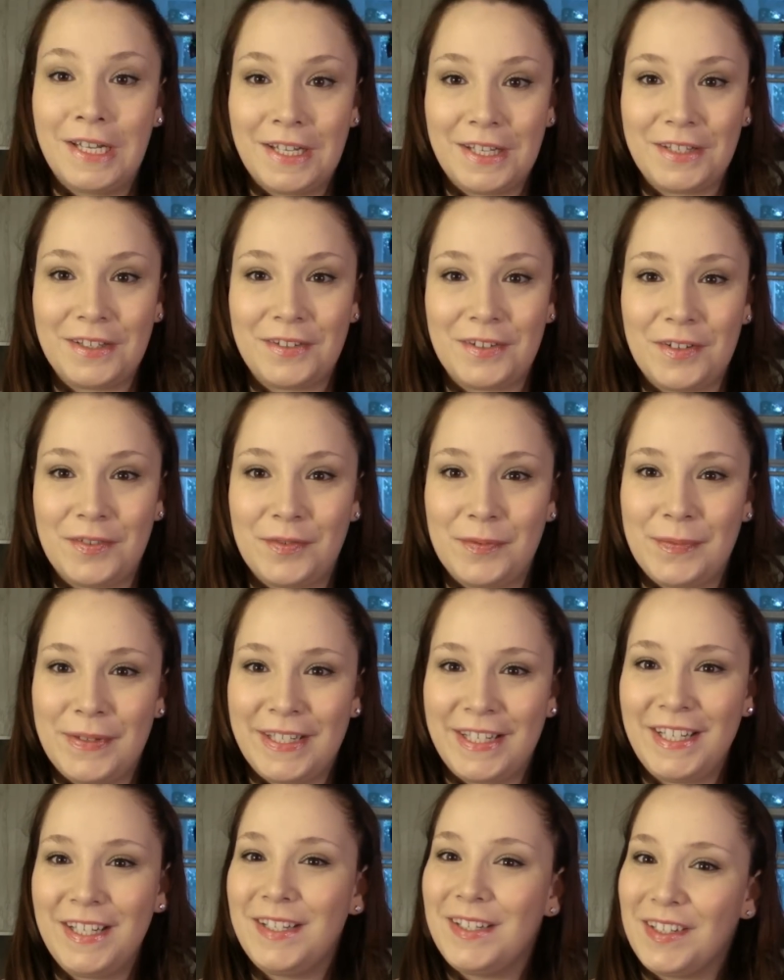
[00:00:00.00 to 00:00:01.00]
Hello
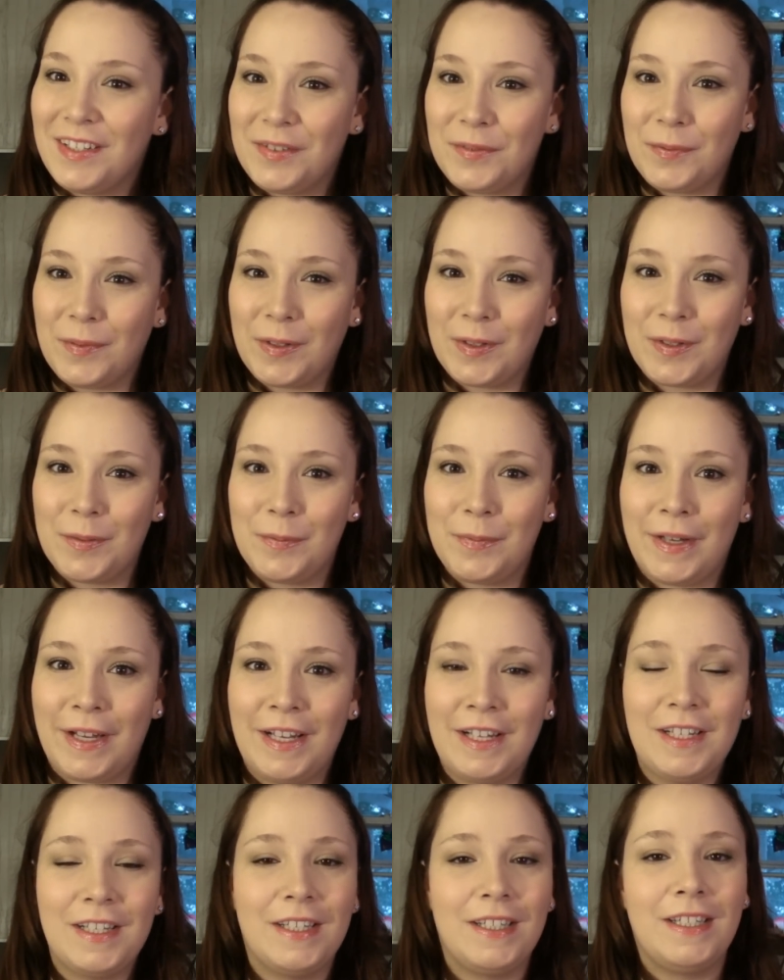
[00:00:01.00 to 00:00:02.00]
everybody and welcome
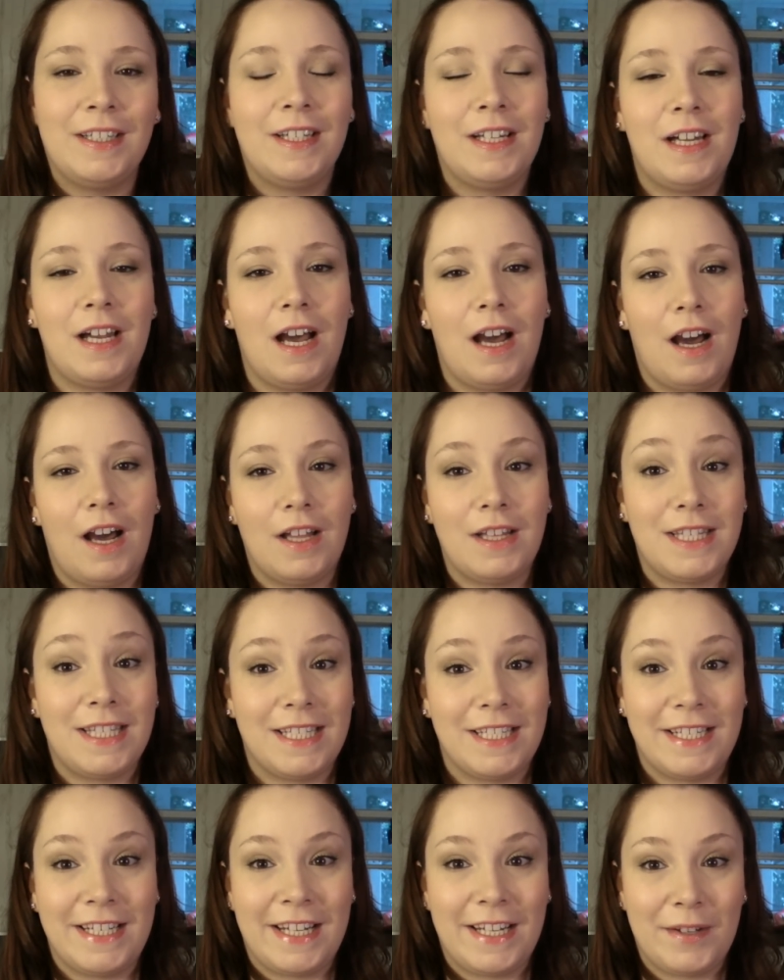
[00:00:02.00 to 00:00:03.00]
back.
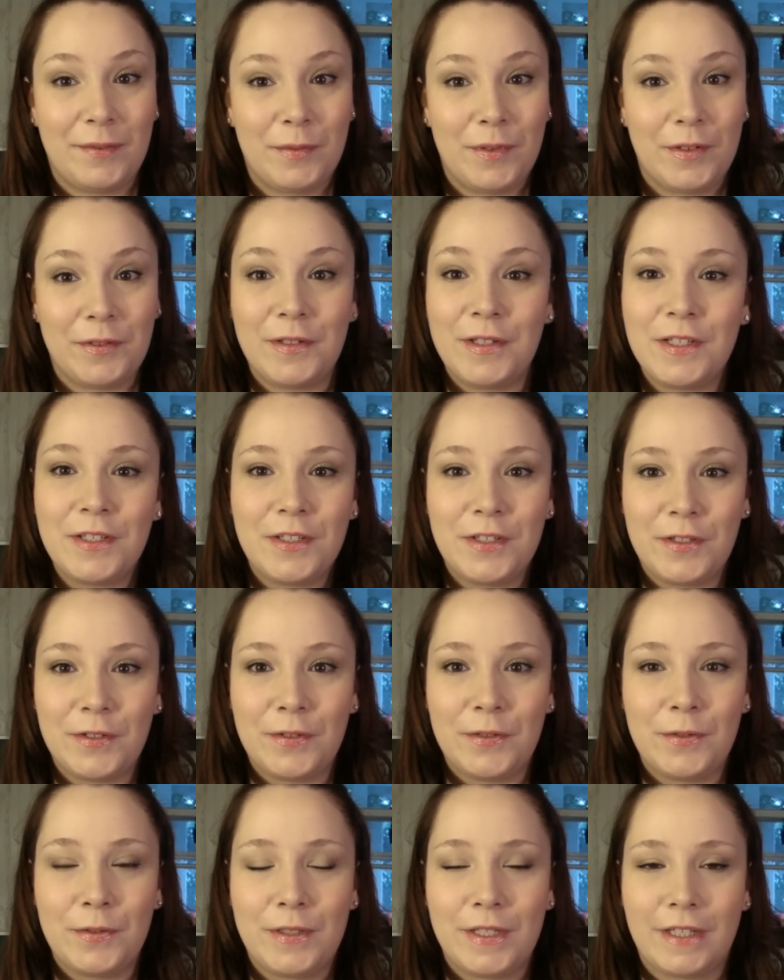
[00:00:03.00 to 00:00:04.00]
Today I'm going
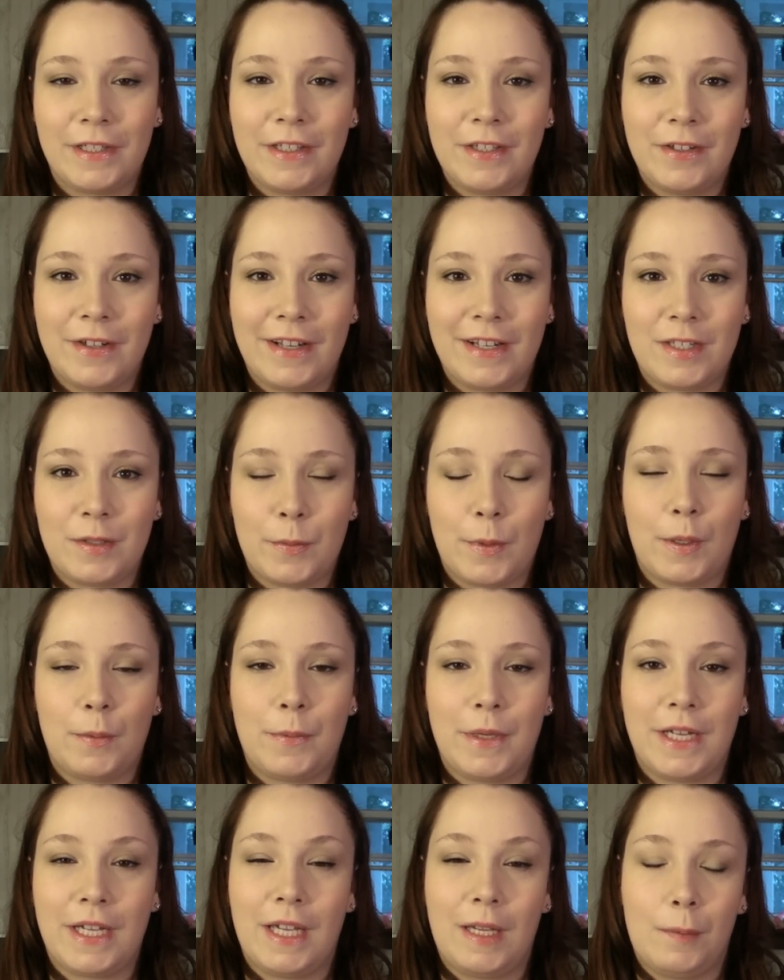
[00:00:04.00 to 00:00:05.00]
to tell you guys about
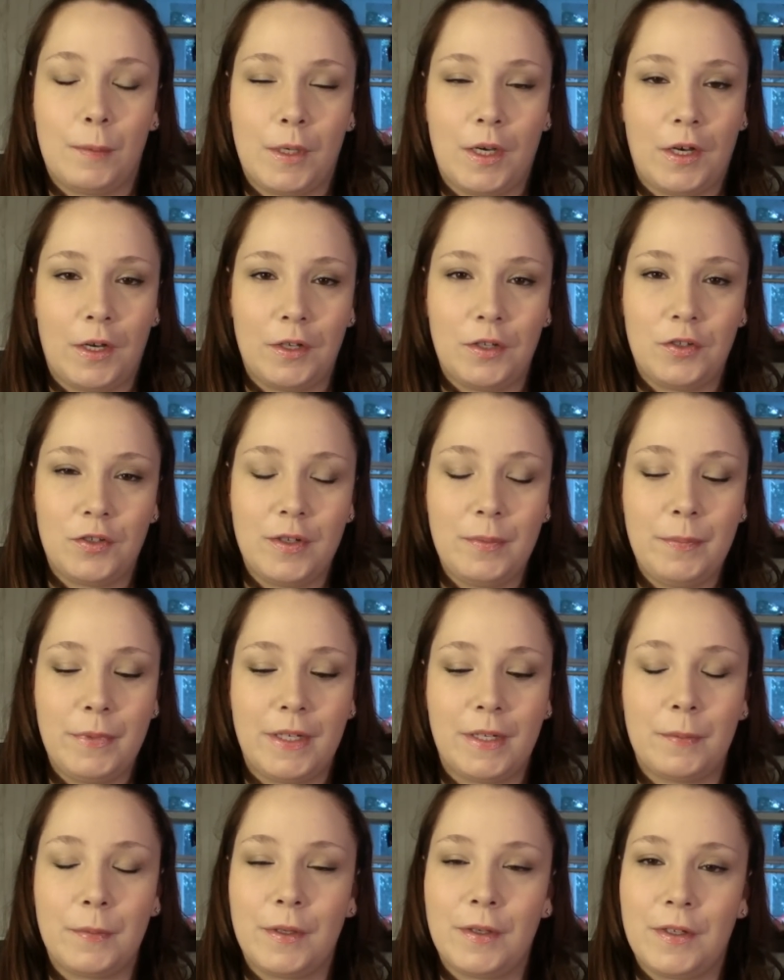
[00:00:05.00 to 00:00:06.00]
my Cape Cod trip
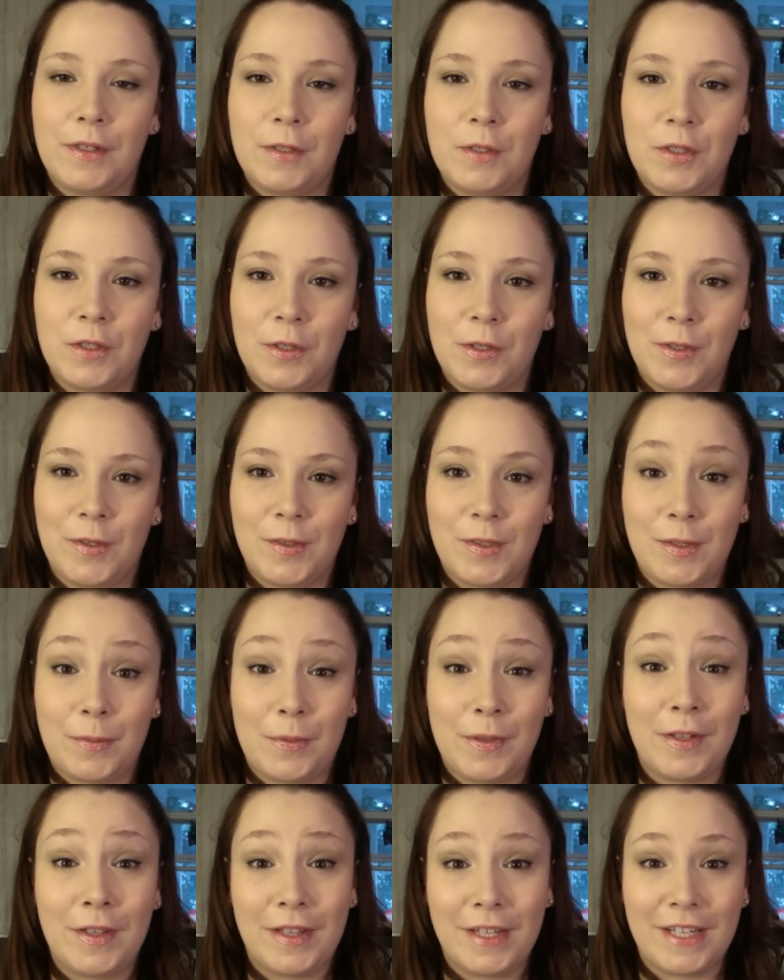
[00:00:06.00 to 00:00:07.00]
and I'm going to show you some
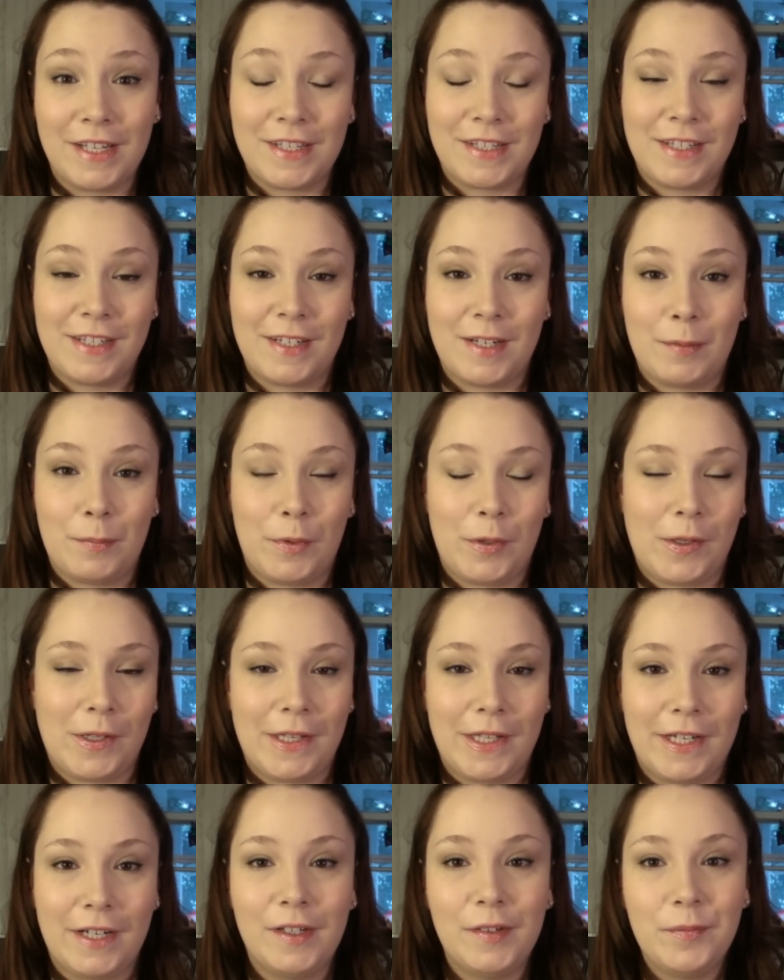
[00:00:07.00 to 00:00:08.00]
of the things that I
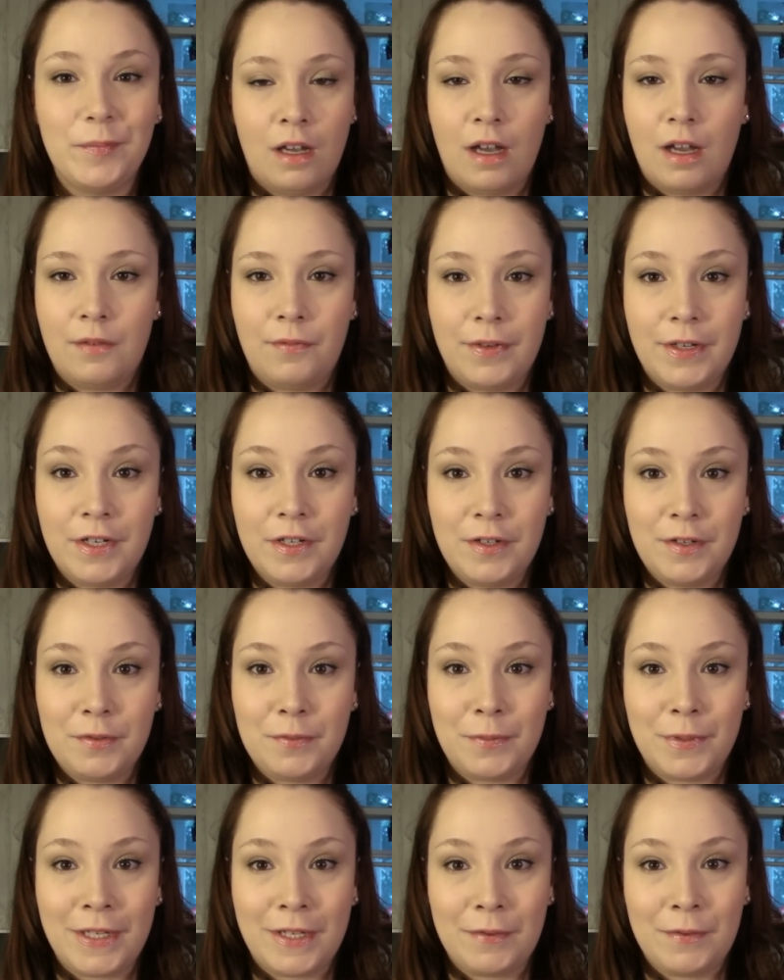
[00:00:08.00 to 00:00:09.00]
bought there. I figured
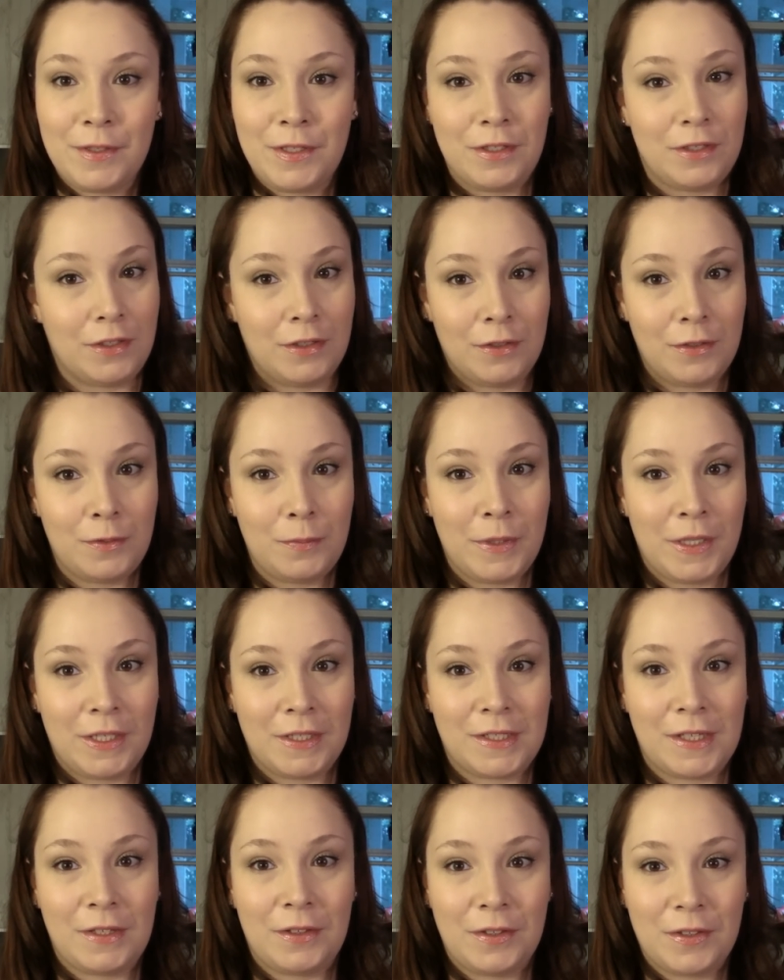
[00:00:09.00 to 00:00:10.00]
what I would do
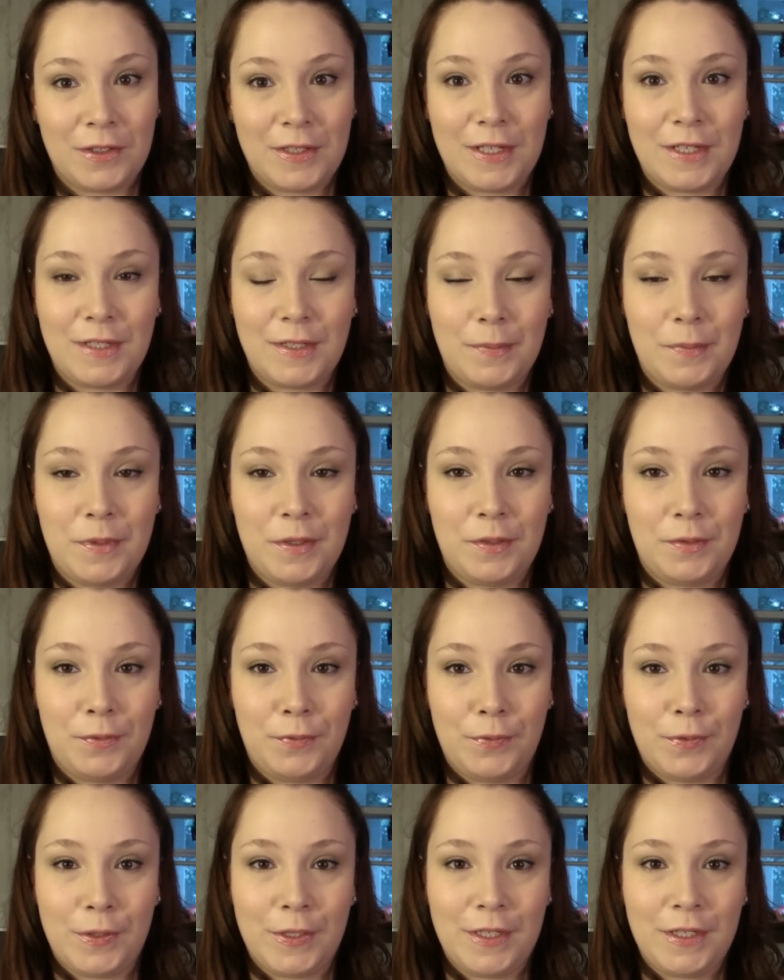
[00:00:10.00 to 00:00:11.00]
because I looked at some of the
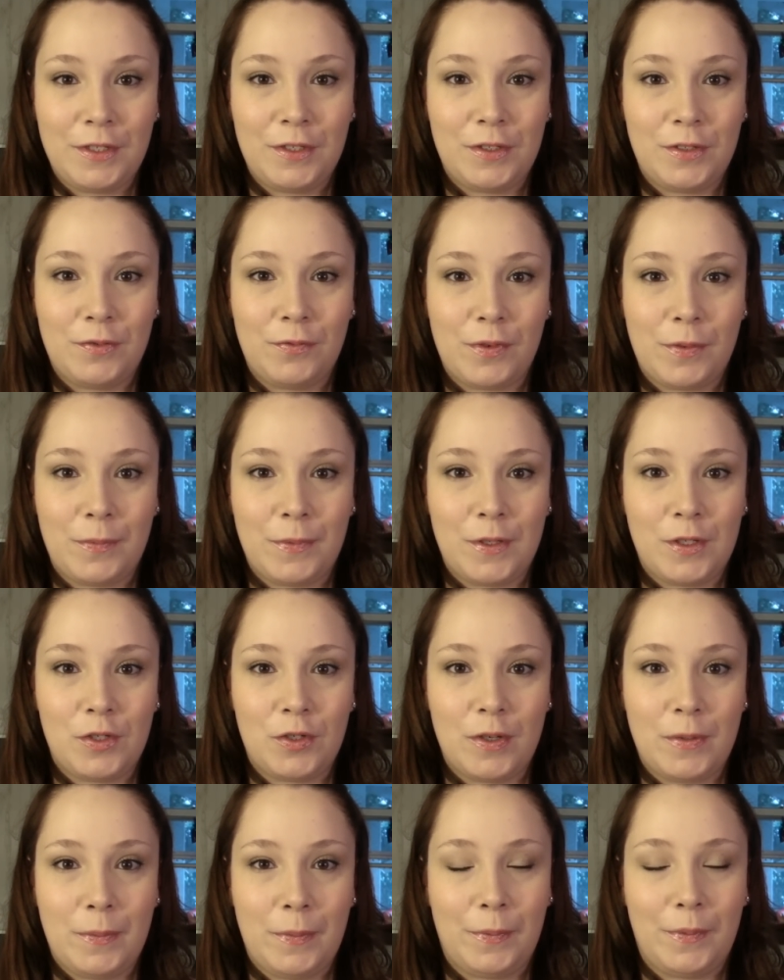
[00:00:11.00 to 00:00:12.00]
footage from the
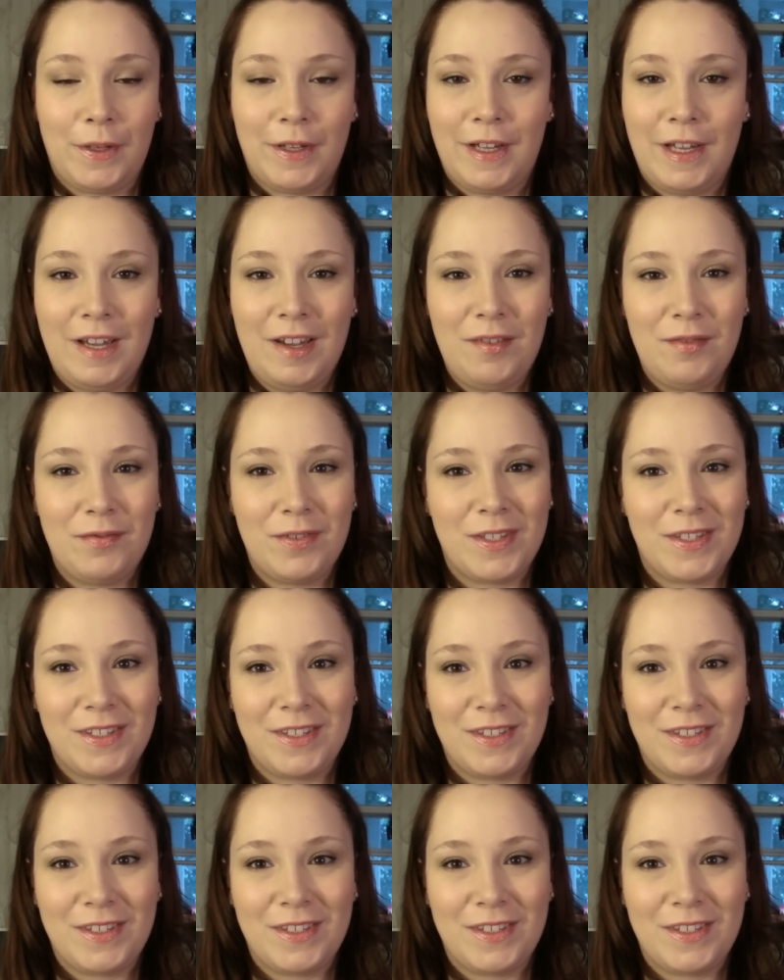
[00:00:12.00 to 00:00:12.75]
trip and I have